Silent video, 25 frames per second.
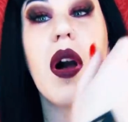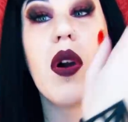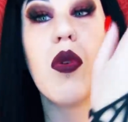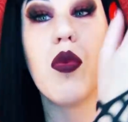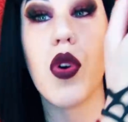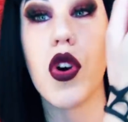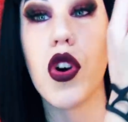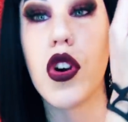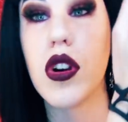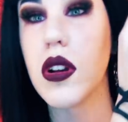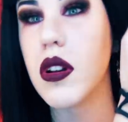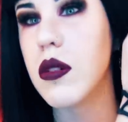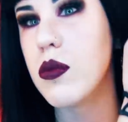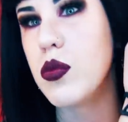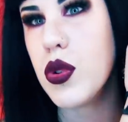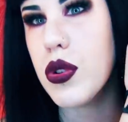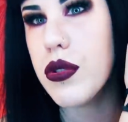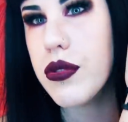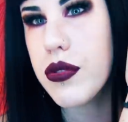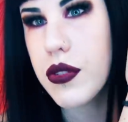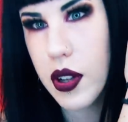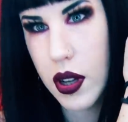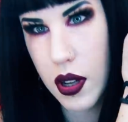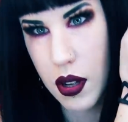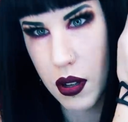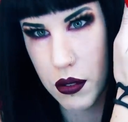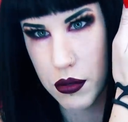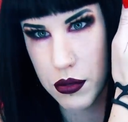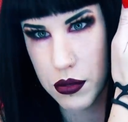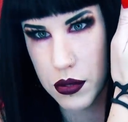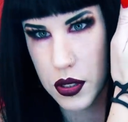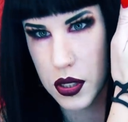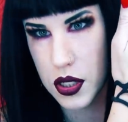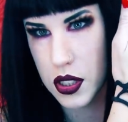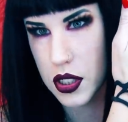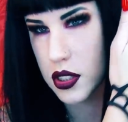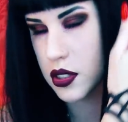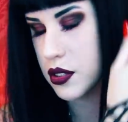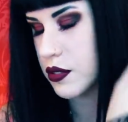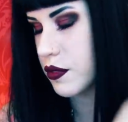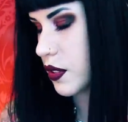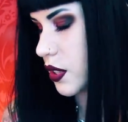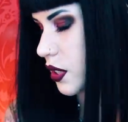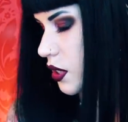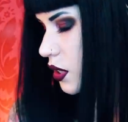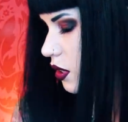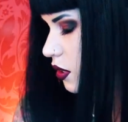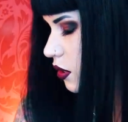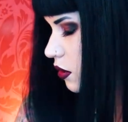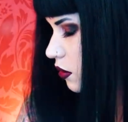my Rogue and Wolf cuff, which is
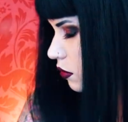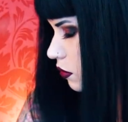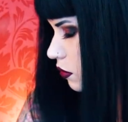fucking